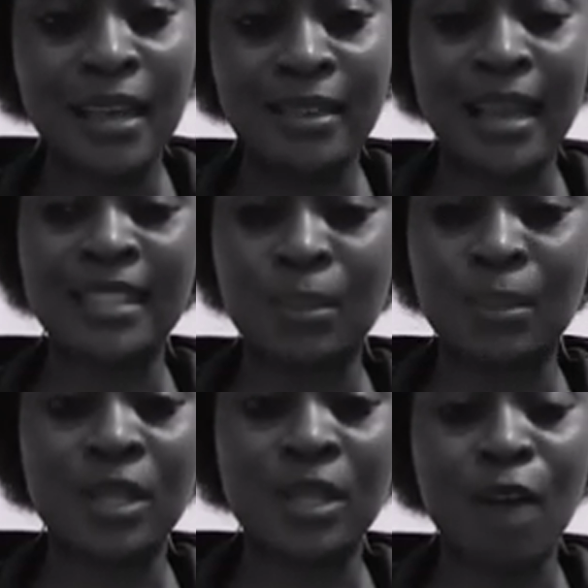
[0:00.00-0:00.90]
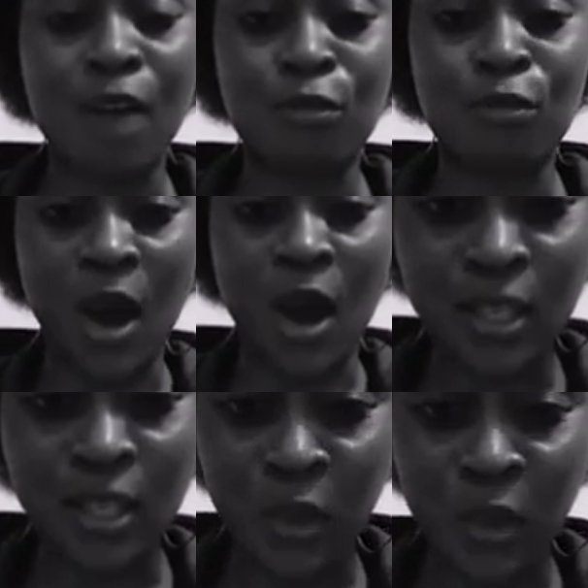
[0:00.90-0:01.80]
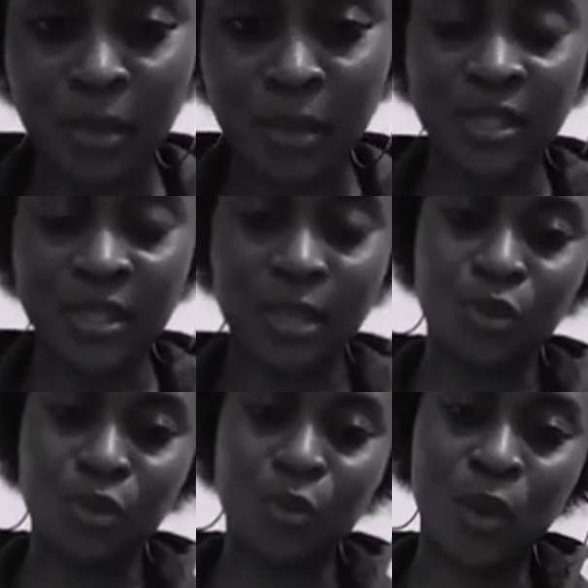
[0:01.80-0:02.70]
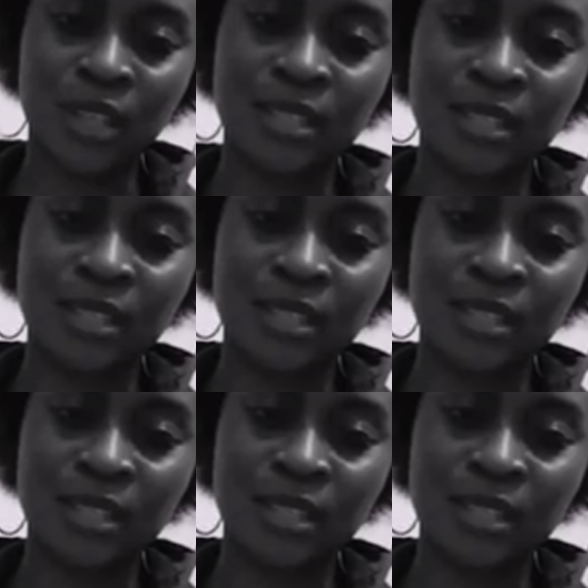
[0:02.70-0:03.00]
That was how far his Western perception went.